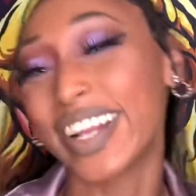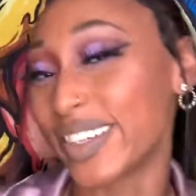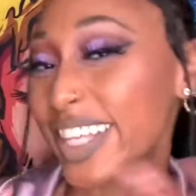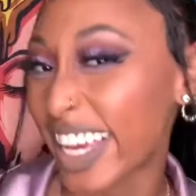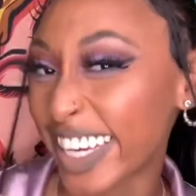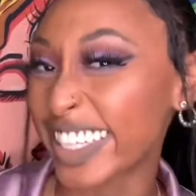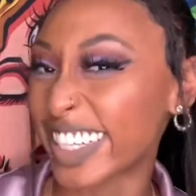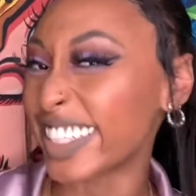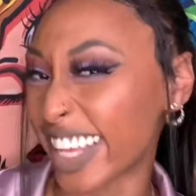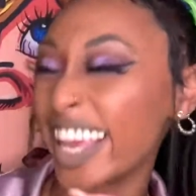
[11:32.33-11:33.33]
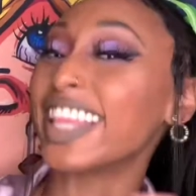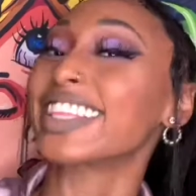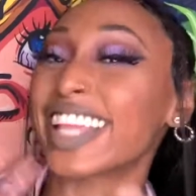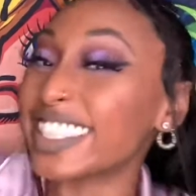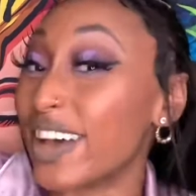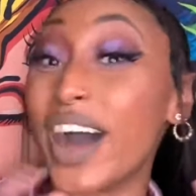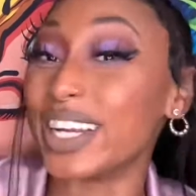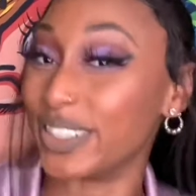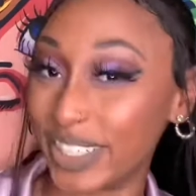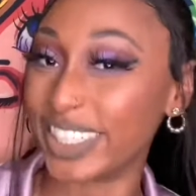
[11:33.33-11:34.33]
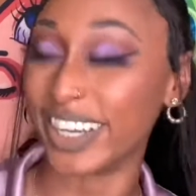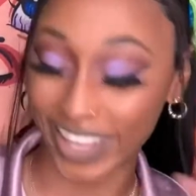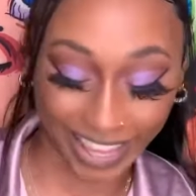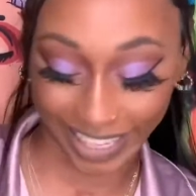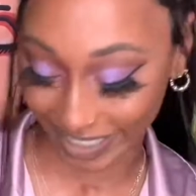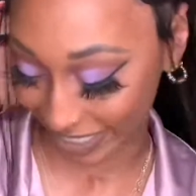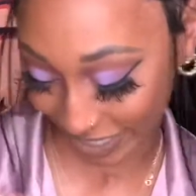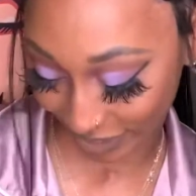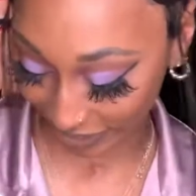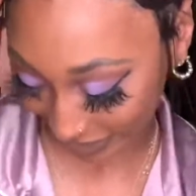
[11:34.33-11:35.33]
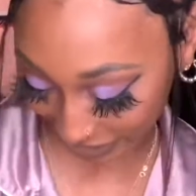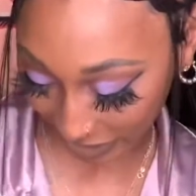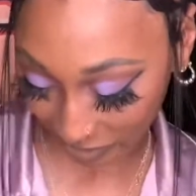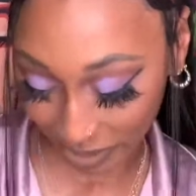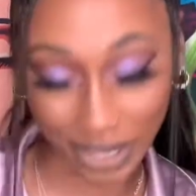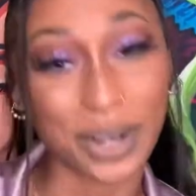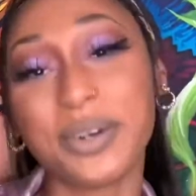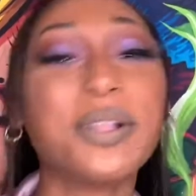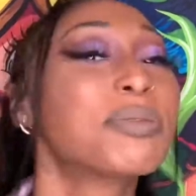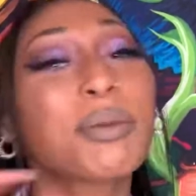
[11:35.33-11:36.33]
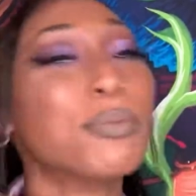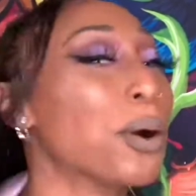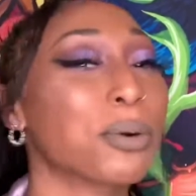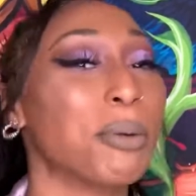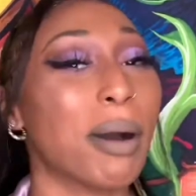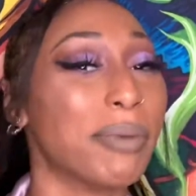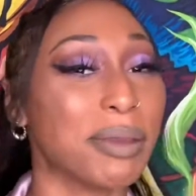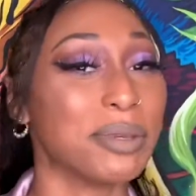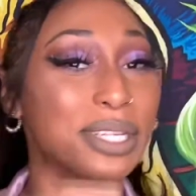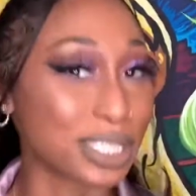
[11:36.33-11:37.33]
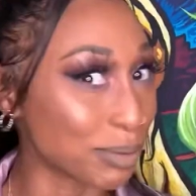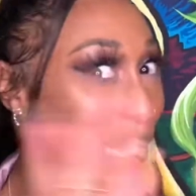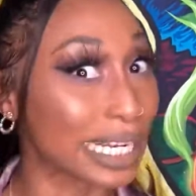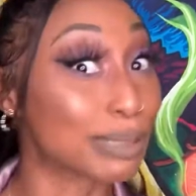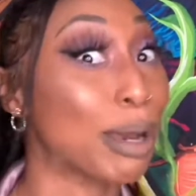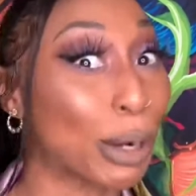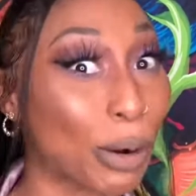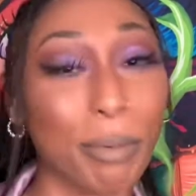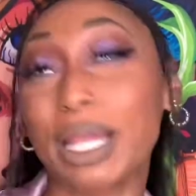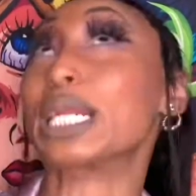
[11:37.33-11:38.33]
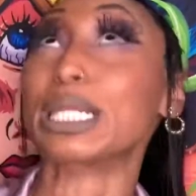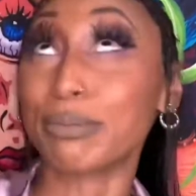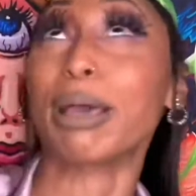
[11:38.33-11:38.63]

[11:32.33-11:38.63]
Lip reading: what I'm saying? You know what I'm saying? That's how I do it. You know, I like to get dressed up. You know, walk around my baby. She be like, this my girl. I'll be like, that's